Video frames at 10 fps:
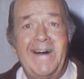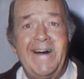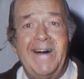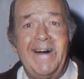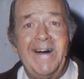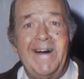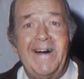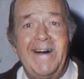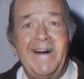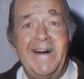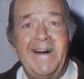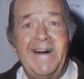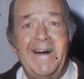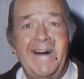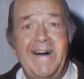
There will never be a